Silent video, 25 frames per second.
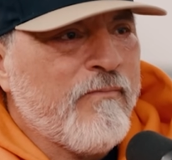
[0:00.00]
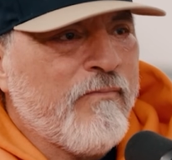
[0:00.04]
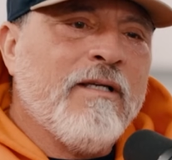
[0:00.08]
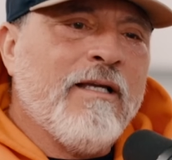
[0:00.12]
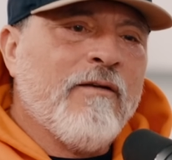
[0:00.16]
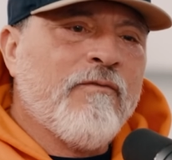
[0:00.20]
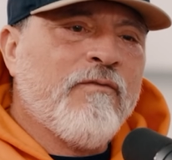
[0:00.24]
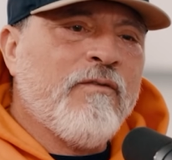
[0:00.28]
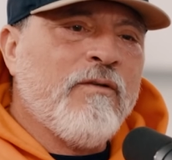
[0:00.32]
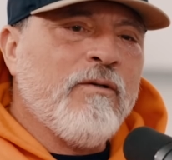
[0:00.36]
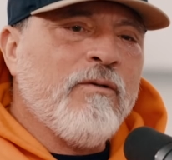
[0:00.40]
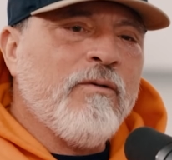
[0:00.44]

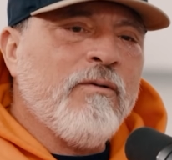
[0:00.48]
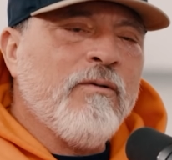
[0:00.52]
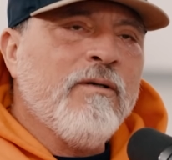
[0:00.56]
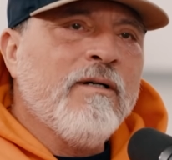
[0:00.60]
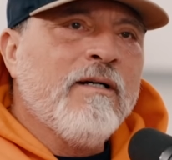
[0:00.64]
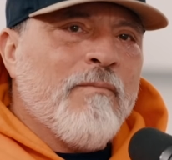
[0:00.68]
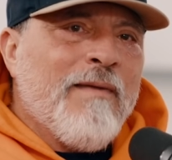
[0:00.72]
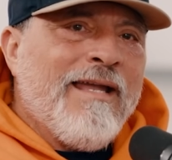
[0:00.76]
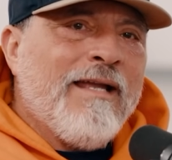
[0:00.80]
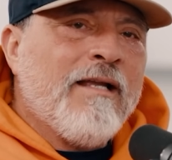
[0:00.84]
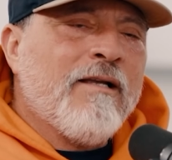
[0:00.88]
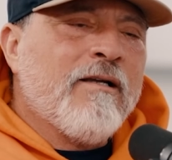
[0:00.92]
If you
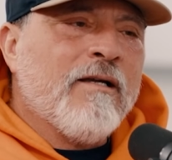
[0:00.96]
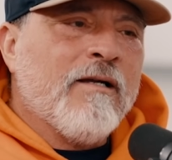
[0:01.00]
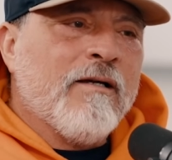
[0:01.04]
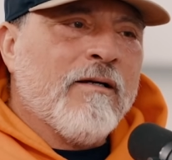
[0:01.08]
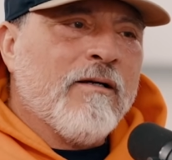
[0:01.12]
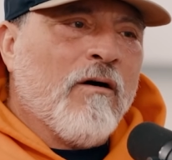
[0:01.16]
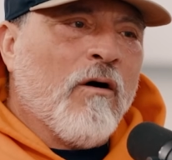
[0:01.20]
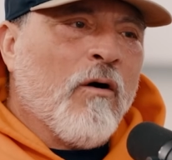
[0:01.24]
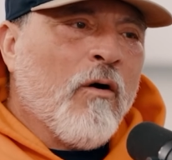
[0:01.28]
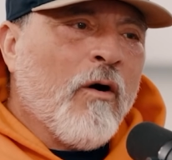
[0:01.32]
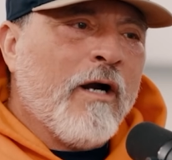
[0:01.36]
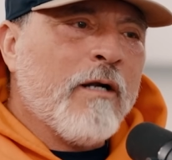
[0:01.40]
make
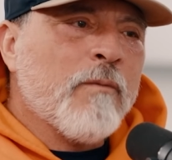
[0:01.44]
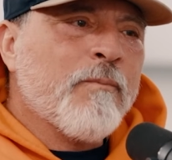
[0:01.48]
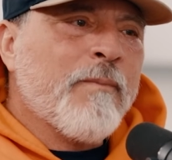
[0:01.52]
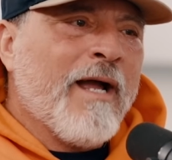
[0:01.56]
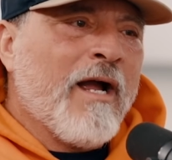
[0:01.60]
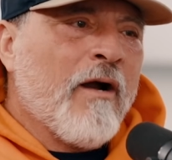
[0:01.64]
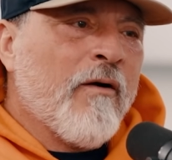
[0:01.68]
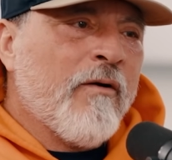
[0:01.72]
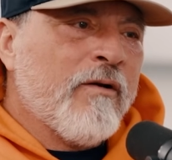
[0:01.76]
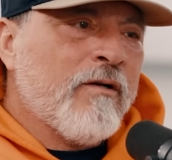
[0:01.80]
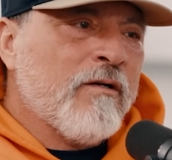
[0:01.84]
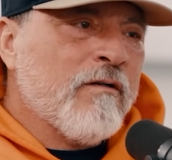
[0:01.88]
hard
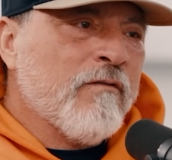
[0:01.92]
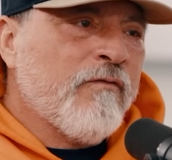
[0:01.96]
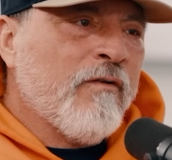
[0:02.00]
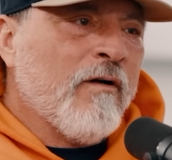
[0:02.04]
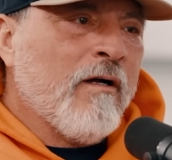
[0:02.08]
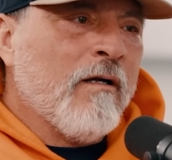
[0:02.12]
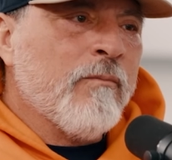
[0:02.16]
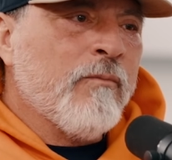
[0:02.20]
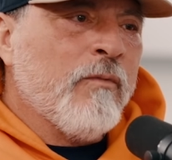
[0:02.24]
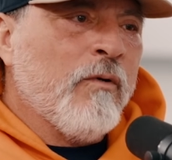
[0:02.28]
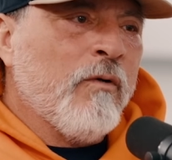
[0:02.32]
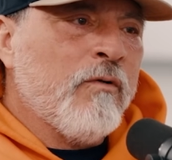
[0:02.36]
power your
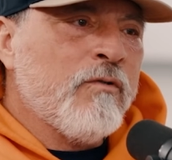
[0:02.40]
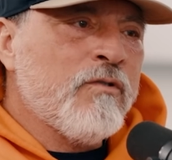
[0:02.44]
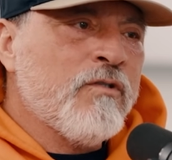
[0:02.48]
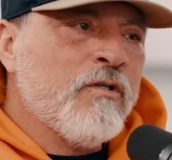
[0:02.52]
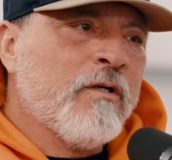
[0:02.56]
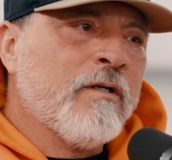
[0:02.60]
default mode,